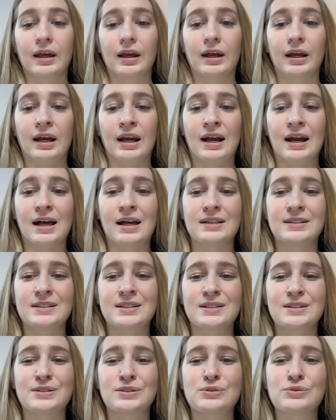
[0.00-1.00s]

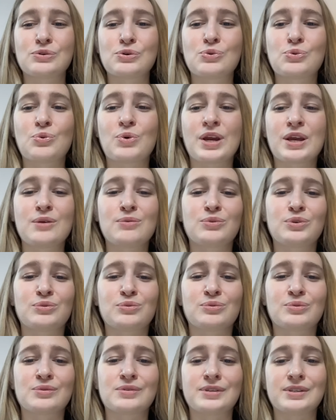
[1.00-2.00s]
there is no way we
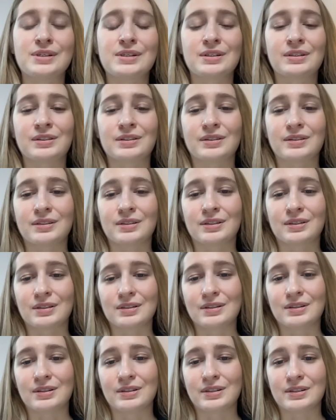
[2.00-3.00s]
would see anything
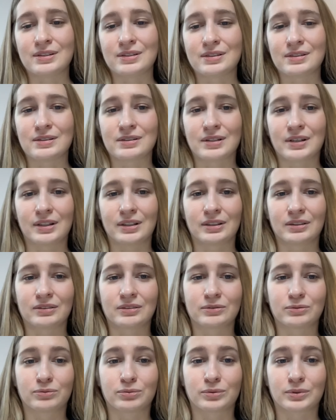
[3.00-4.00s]
in these like
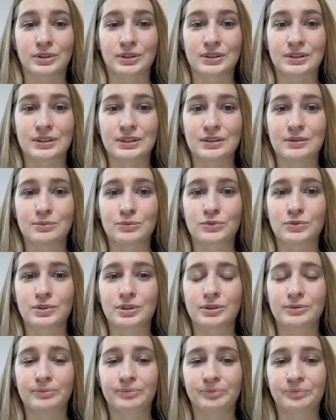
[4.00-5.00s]
forks anymore.